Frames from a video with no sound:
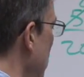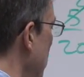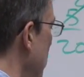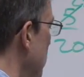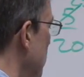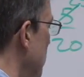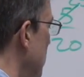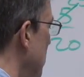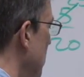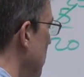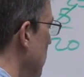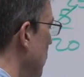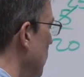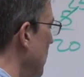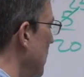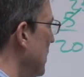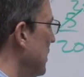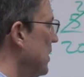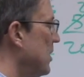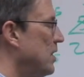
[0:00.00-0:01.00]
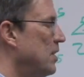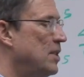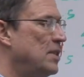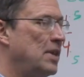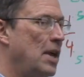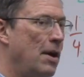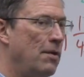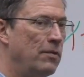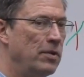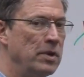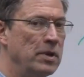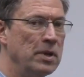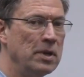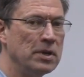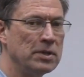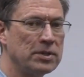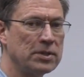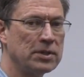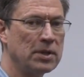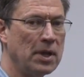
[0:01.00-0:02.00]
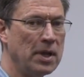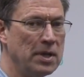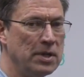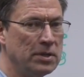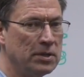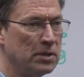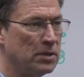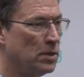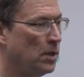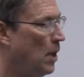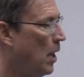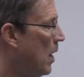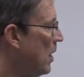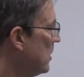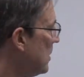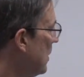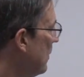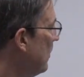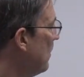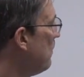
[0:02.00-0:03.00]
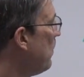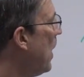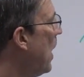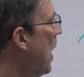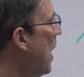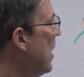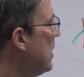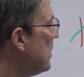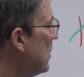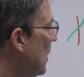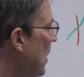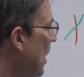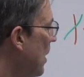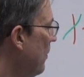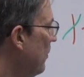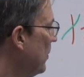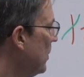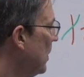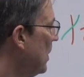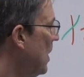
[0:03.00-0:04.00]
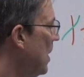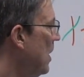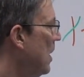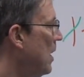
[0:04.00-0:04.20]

There's still 7 slices left, 7 pies left,